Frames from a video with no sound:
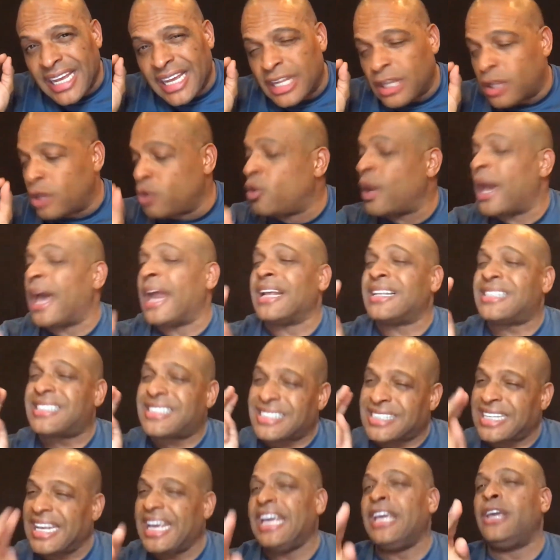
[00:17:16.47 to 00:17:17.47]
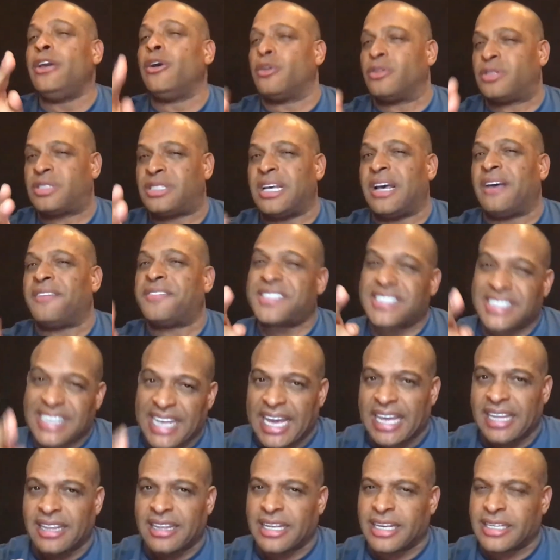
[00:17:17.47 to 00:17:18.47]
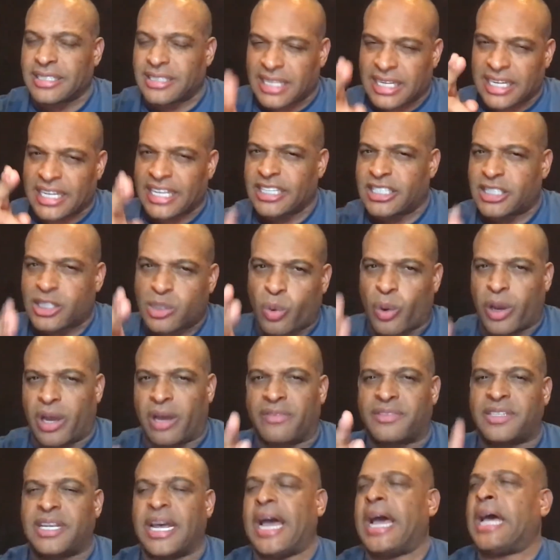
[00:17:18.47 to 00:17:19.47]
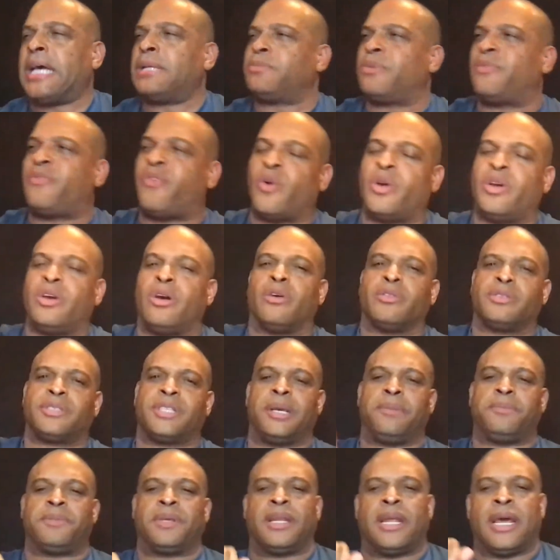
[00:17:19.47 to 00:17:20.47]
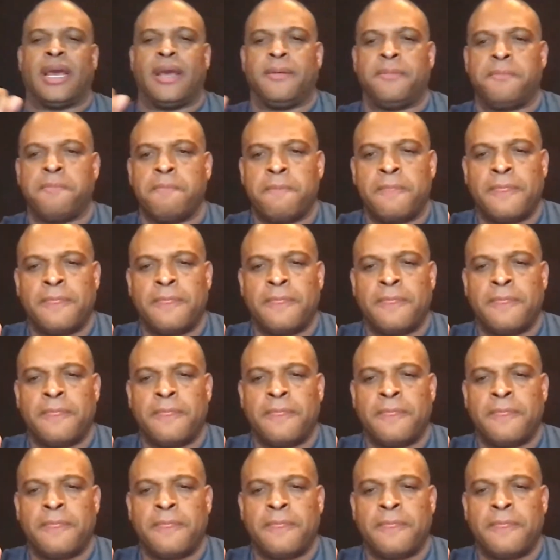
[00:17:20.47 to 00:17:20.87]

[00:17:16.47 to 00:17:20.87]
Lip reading: You got to see yourself say this at least 12 times before you go sleep tonight.